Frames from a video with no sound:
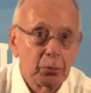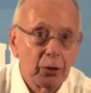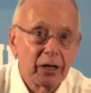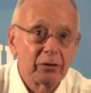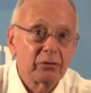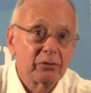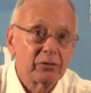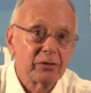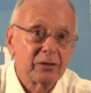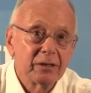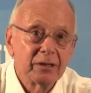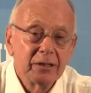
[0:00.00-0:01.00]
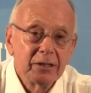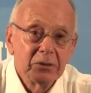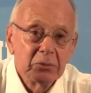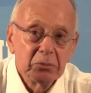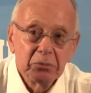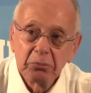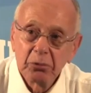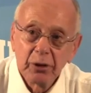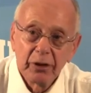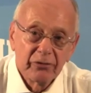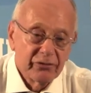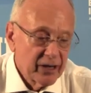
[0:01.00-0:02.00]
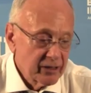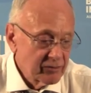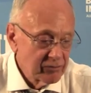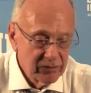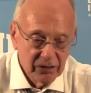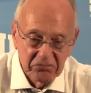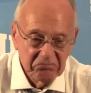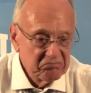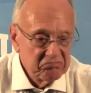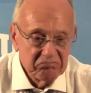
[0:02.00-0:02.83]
press, pretty effectively.